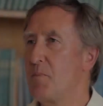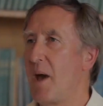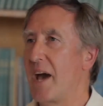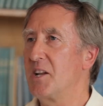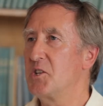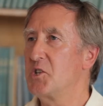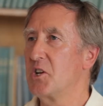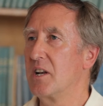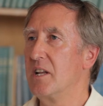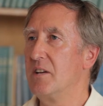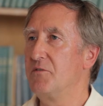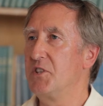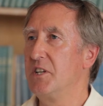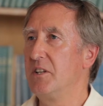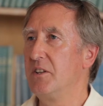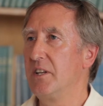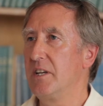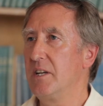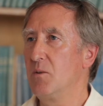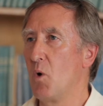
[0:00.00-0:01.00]
manager lived
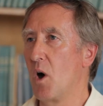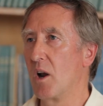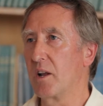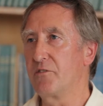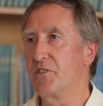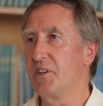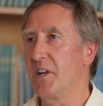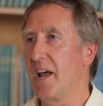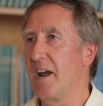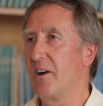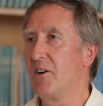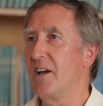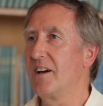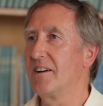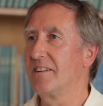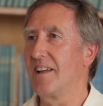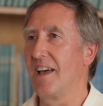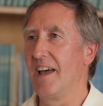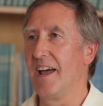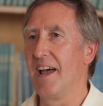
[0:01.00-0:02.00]
in the Wallingford
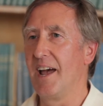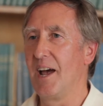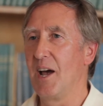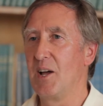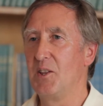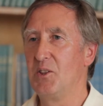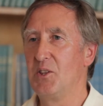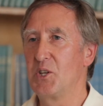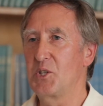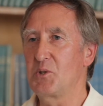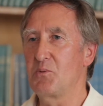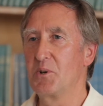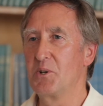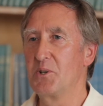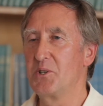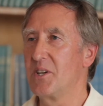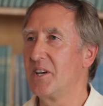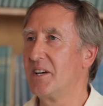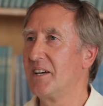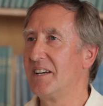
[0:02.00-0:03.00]
area, and this
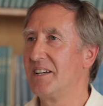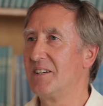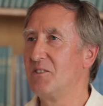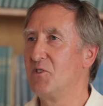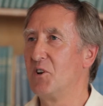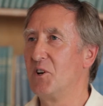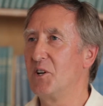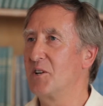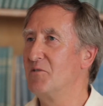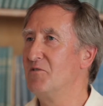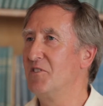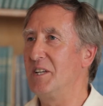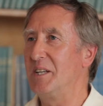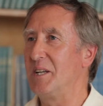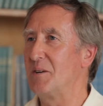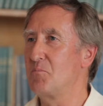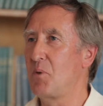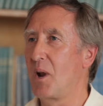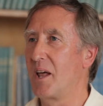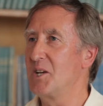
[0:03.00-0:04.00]
was a very
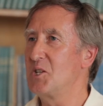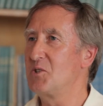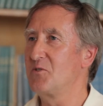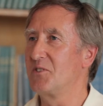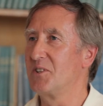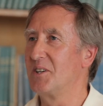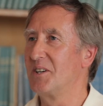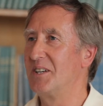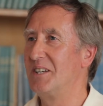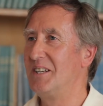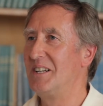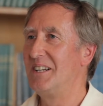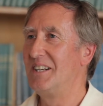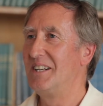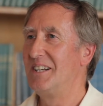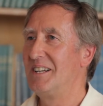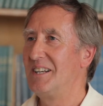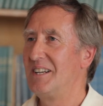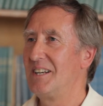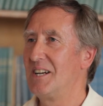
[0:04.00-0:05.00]
convenient place for
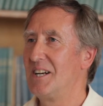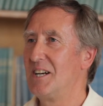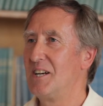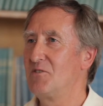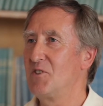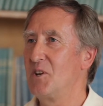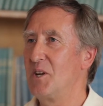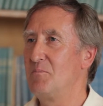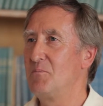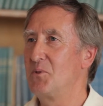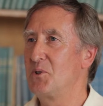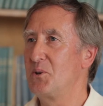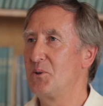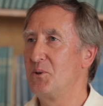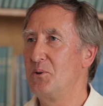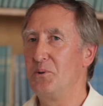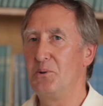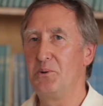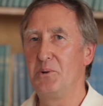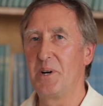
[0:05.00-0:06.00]
him
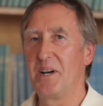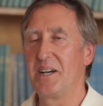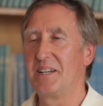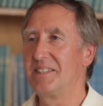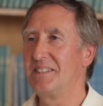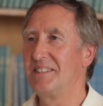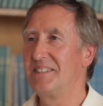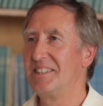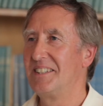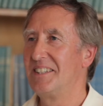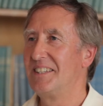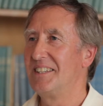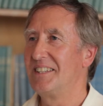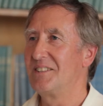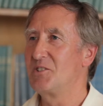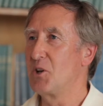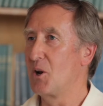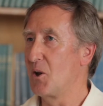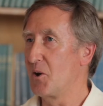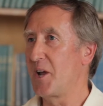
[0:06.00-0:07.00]
to
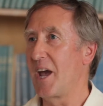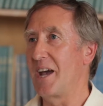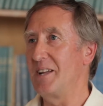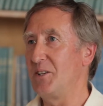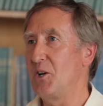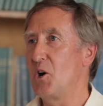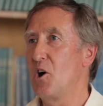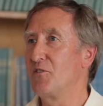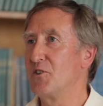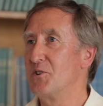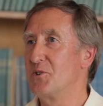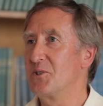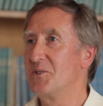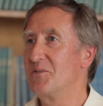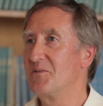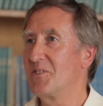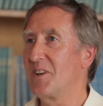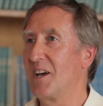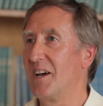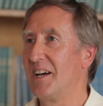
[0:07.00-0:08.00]
locate the office.
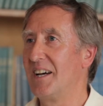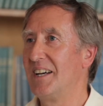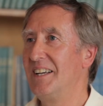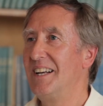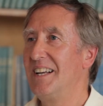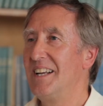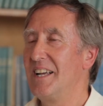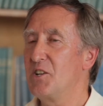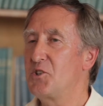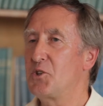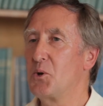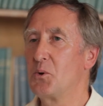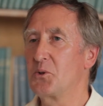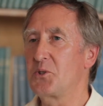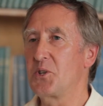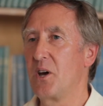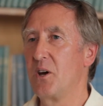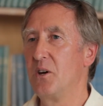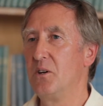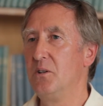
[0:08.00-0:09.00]
It's
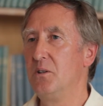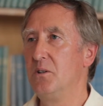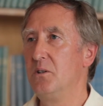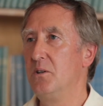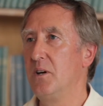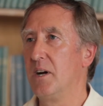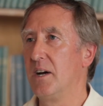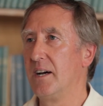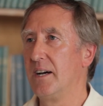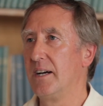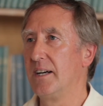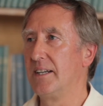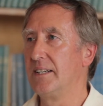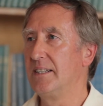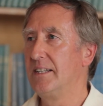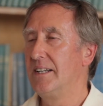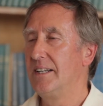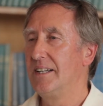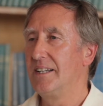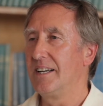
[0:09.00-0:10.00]

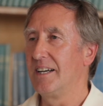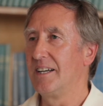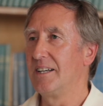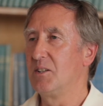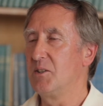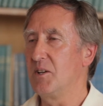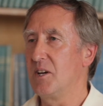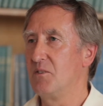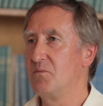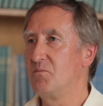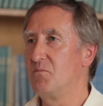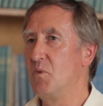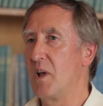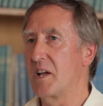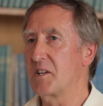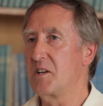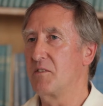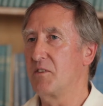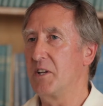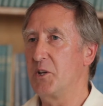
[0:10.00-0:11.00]
also a
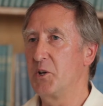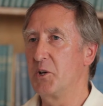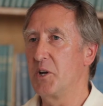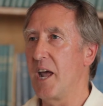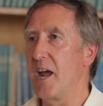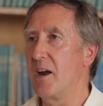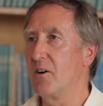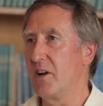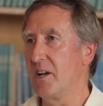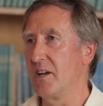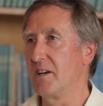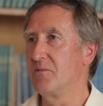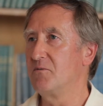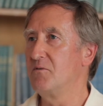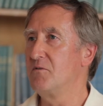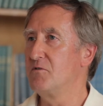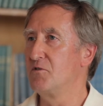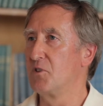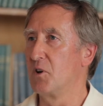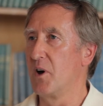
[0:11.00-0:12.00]
relatively good area
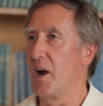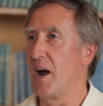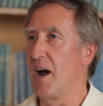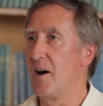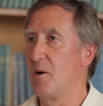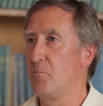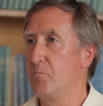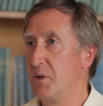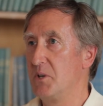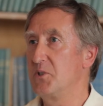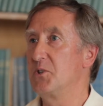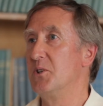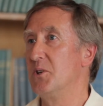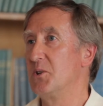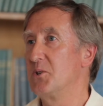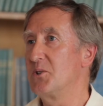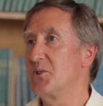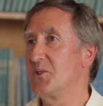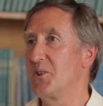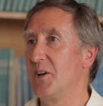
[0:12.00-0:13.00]
for our
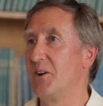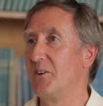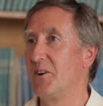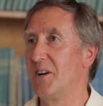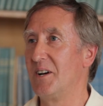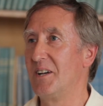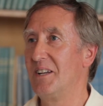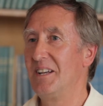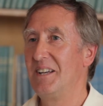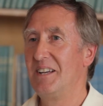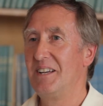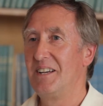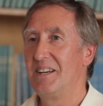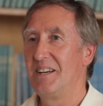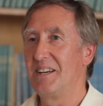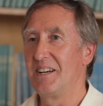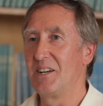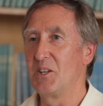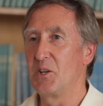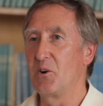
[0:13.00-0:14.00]
business. There
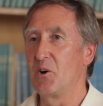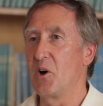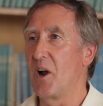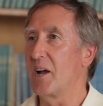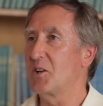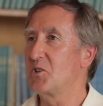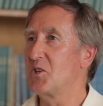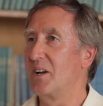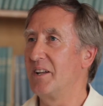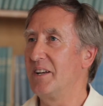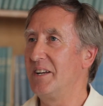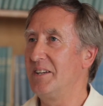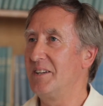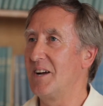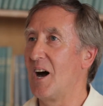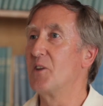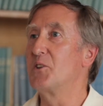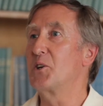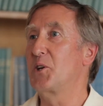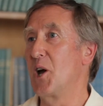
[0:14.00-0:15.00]
are actually
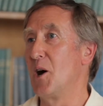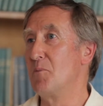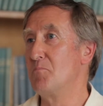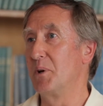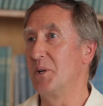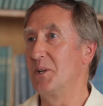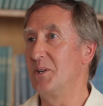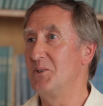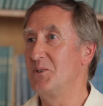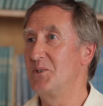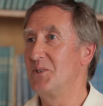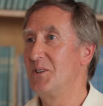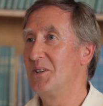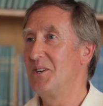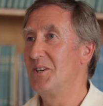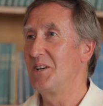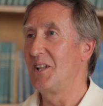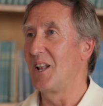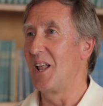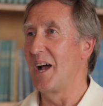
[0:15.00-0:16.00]
other companies
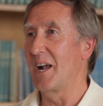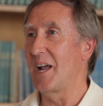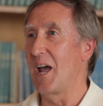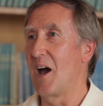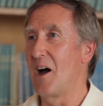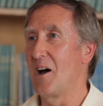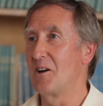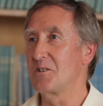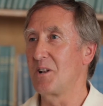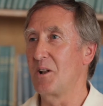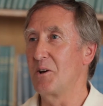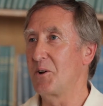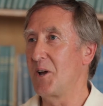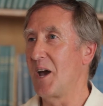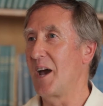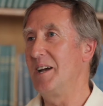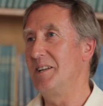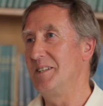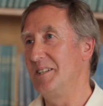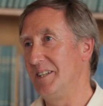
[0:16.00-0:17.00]
like ours
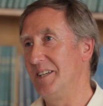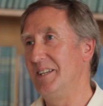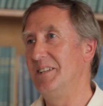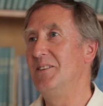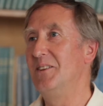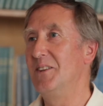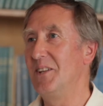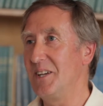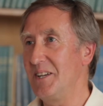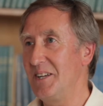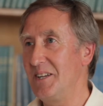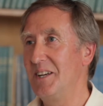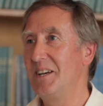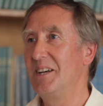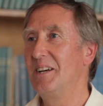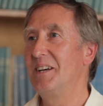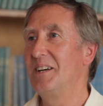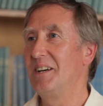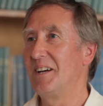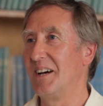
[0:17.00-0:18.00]
located in the
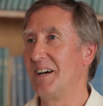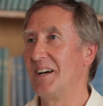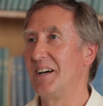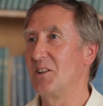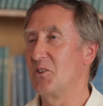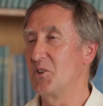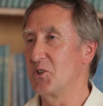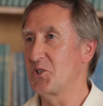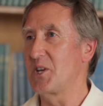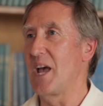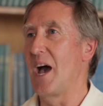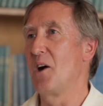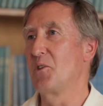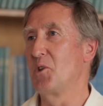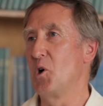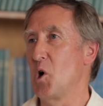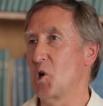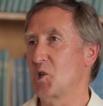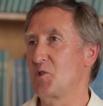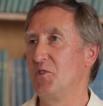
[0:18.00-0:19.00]
South
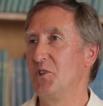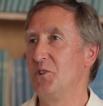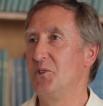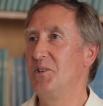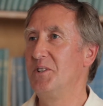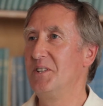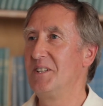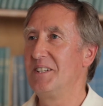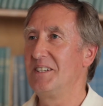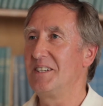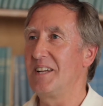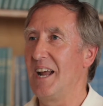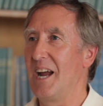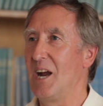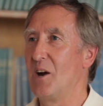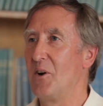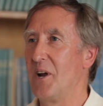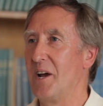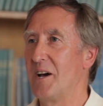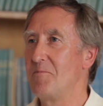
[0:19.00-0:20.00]
Oxford
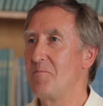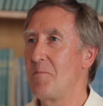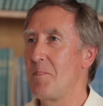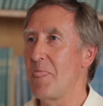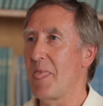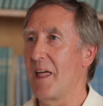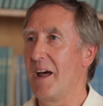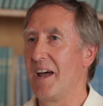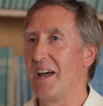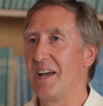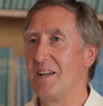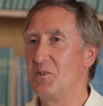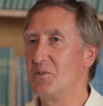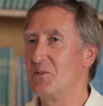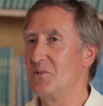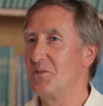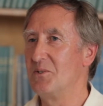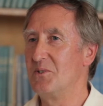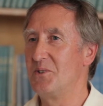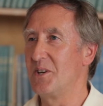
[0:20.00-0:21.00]
area,
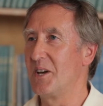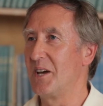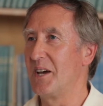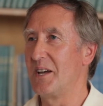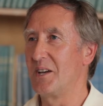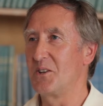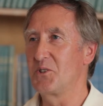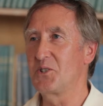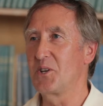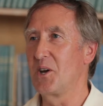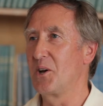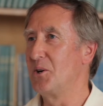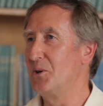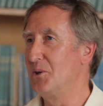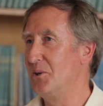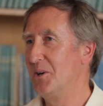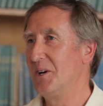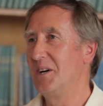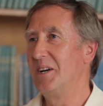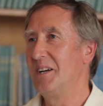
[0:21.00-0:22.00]
and
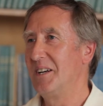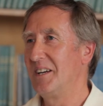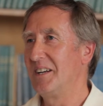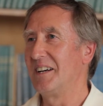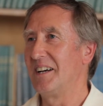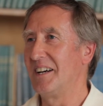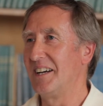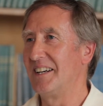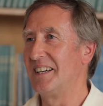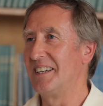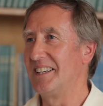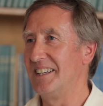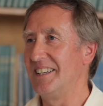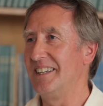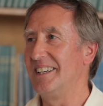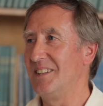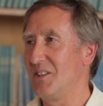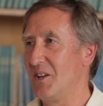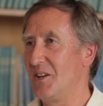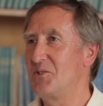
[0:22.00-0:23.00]

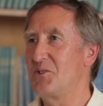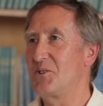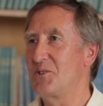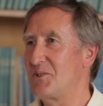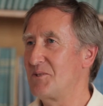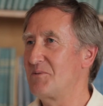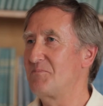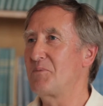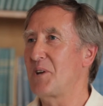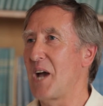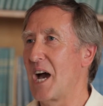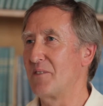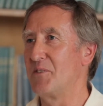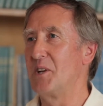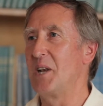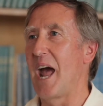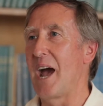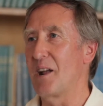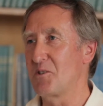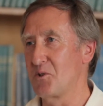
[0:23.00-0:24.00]
it's kind of
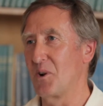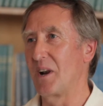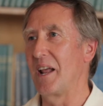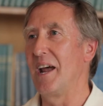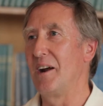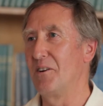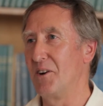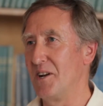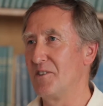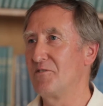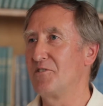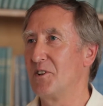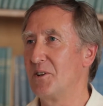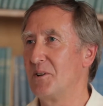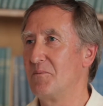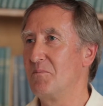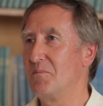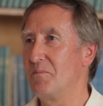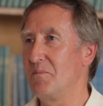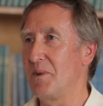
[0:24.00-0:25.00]
a natural area
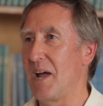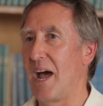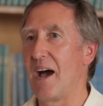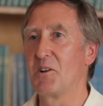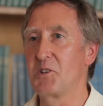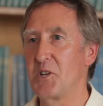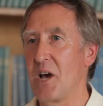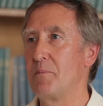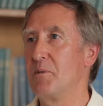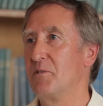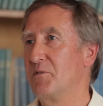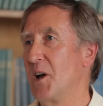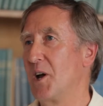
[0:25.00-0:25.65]
for our type of